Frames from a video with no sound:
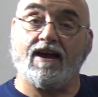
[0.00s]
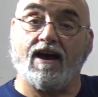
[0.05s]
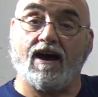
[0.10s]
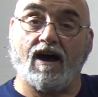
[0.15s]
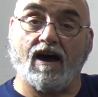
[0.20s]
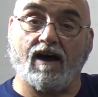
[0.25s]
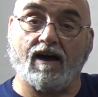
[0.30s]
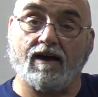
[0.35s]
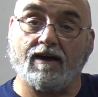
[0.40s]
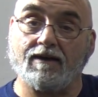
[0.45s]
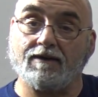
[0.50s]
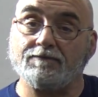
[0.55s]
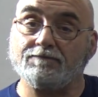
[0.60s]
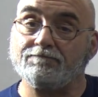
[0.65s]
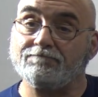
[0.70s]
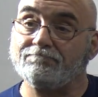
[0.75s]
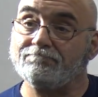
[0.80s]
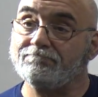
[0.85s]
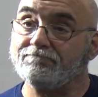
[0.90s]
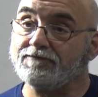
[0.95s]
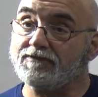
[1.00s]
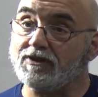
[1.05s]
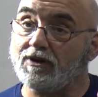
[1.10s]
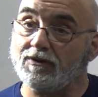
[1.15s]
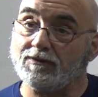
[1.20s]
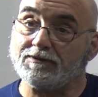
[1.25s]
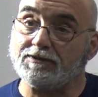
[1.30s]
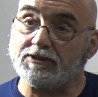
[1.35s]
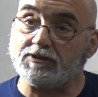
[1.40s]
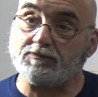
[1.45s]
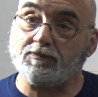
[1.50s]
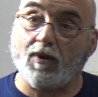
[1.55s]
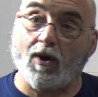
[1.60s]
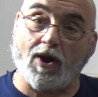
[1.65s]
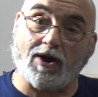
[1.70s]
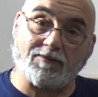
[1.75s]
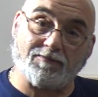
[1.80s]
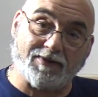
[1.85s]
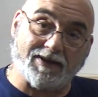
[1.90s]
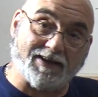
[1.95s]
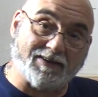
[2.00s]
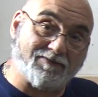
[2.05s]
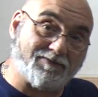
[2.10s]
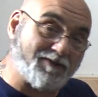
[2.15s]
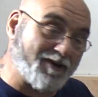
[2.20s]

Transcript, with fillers: Um, so just pardon me if